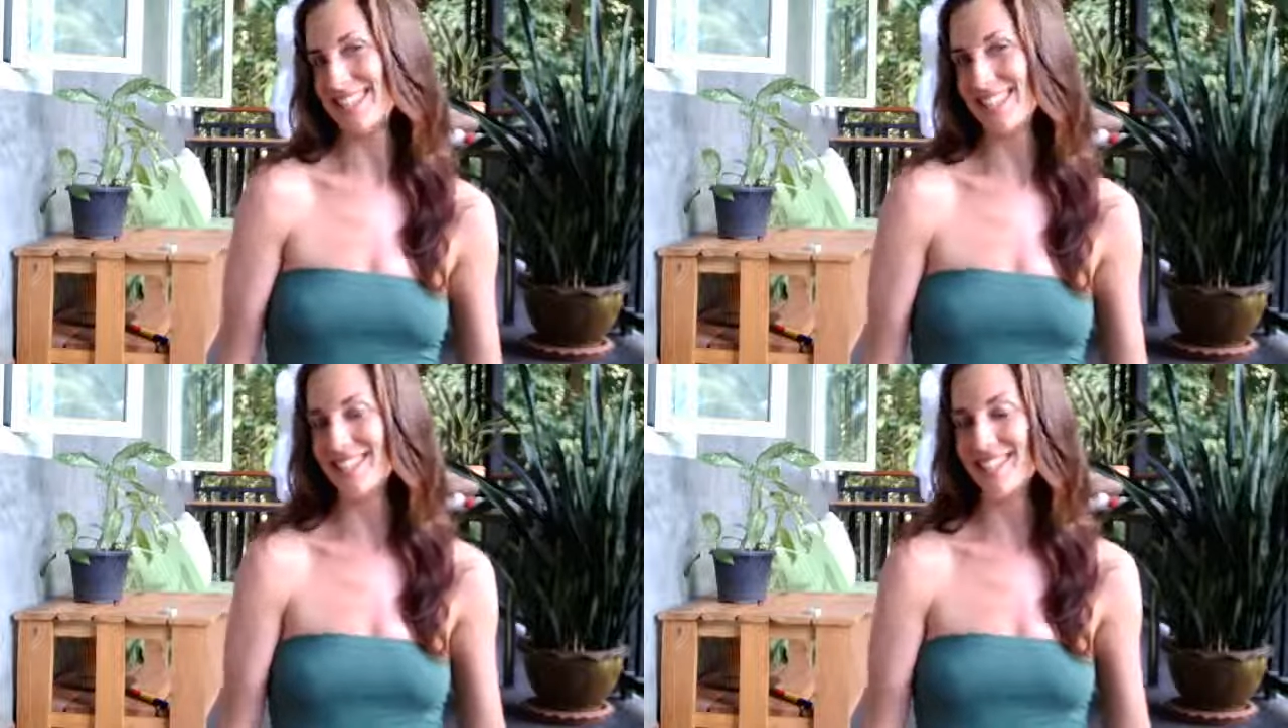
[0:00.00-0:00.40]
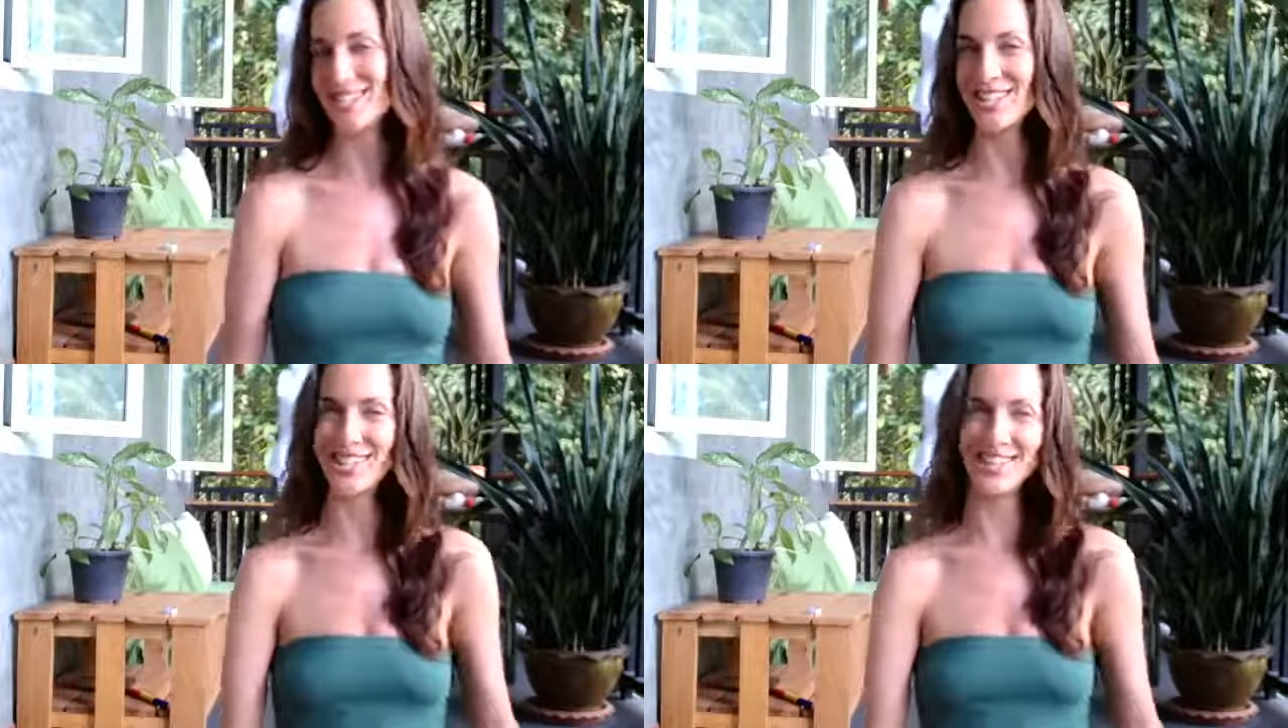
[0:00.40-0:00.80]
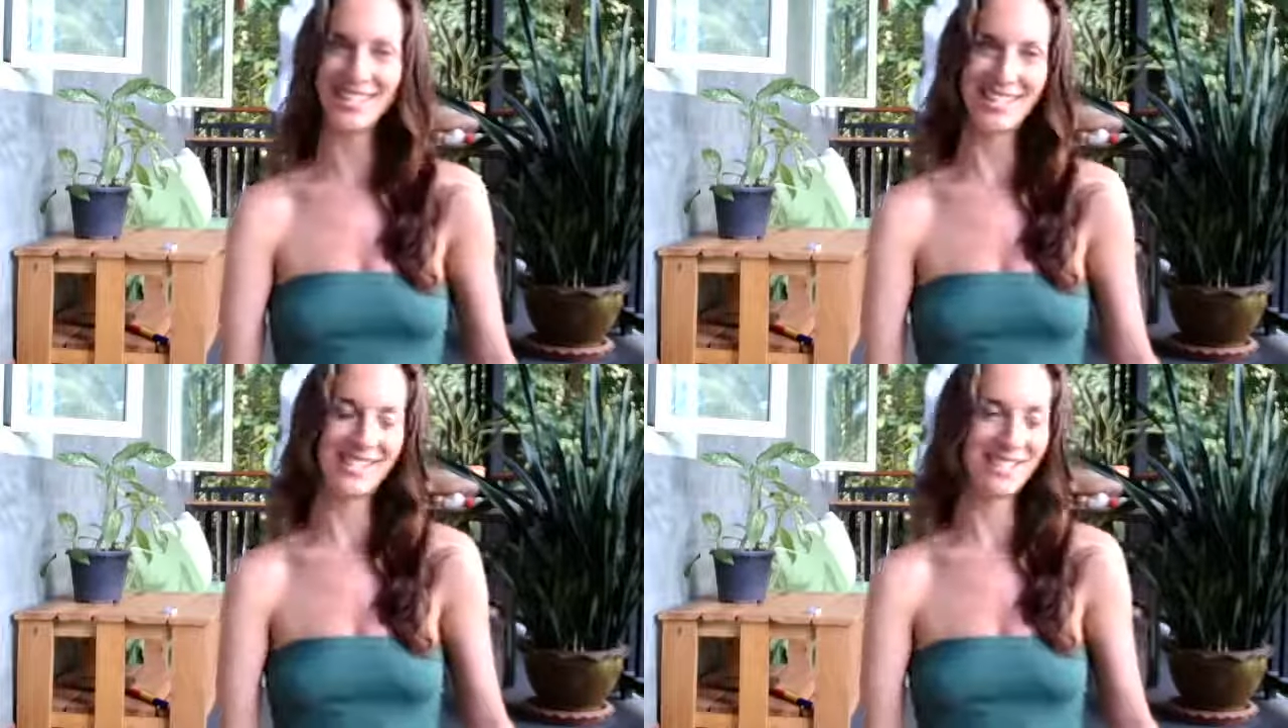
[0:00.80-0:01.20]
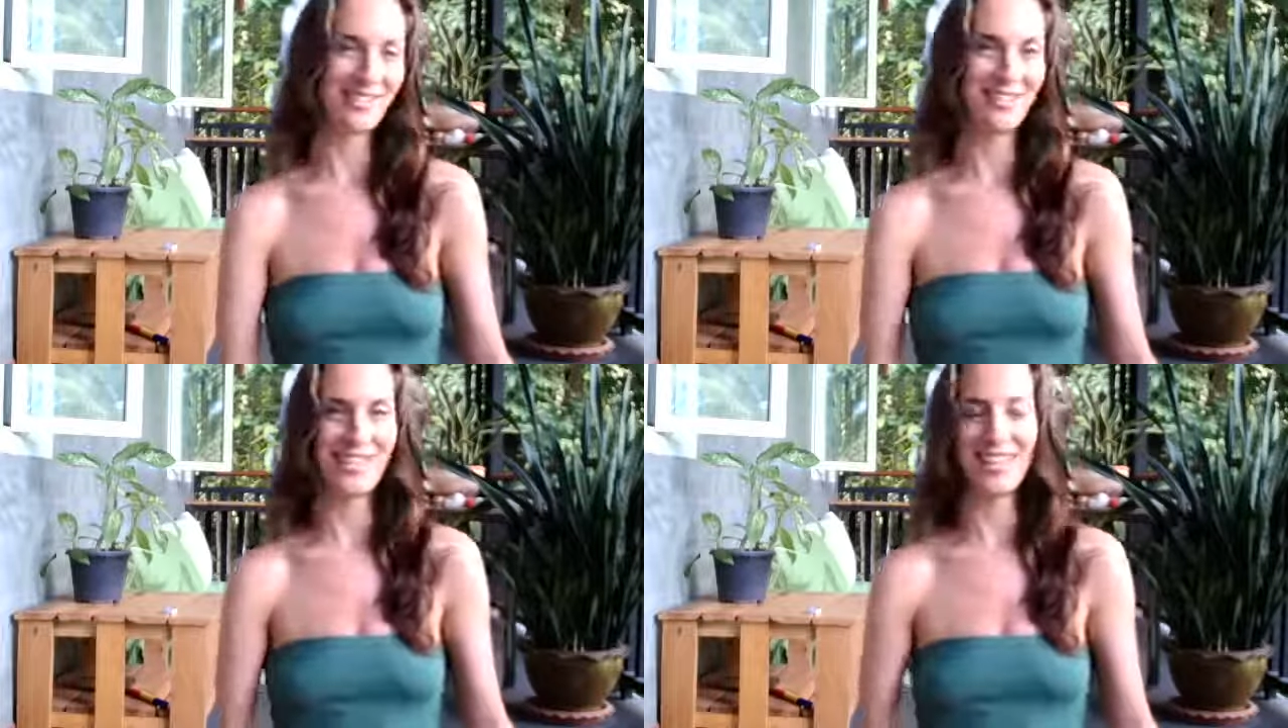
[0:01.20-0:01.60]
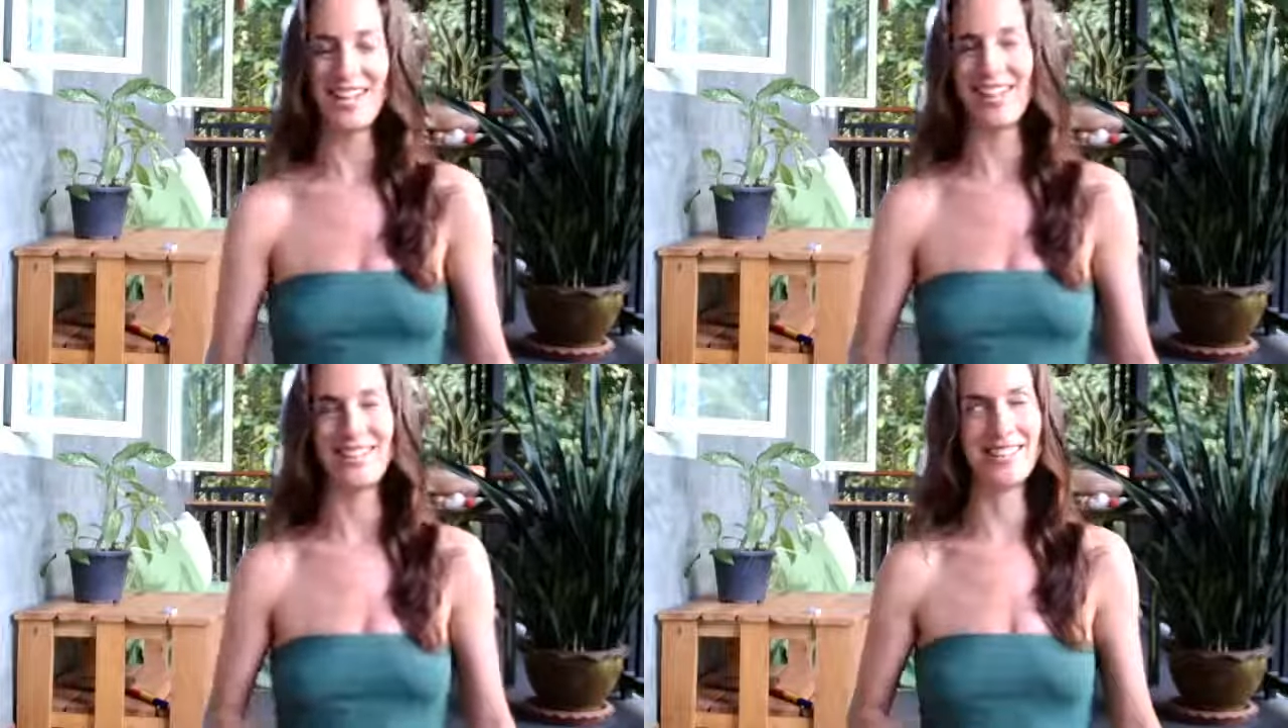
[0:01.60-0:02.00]
sensation and sensitivity
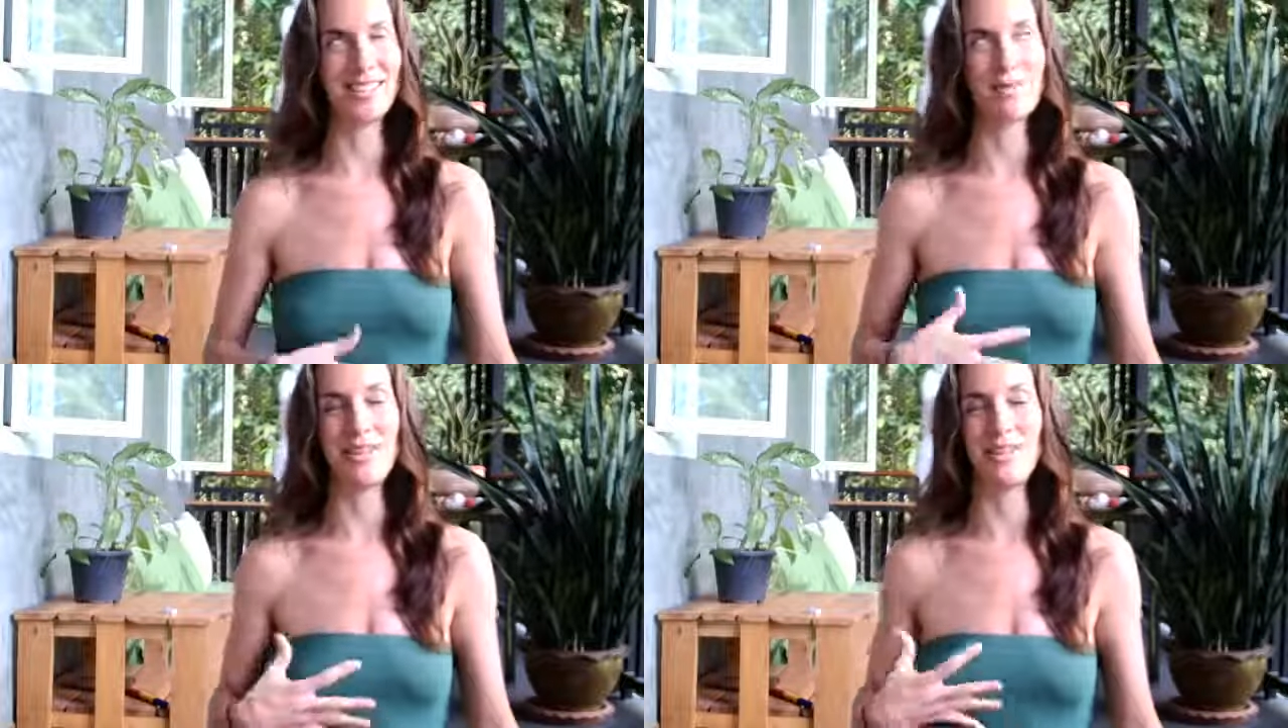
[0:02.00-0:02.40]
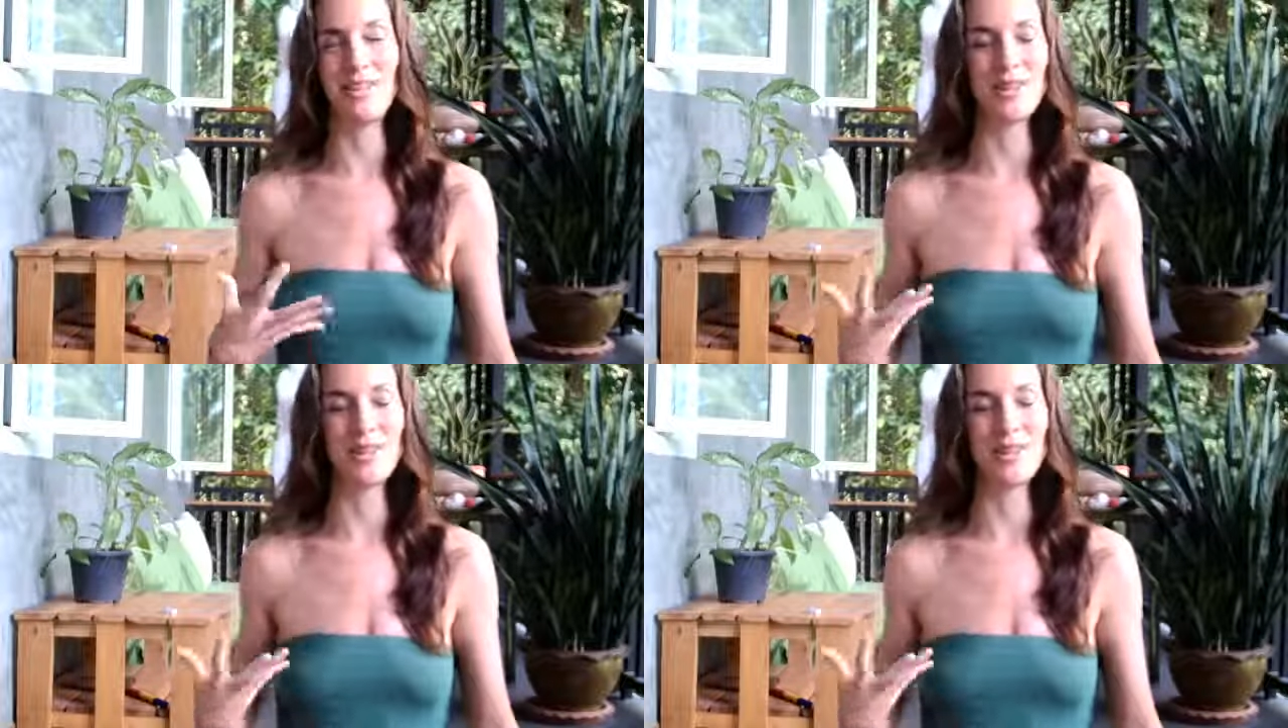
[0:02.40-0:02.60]
and expanded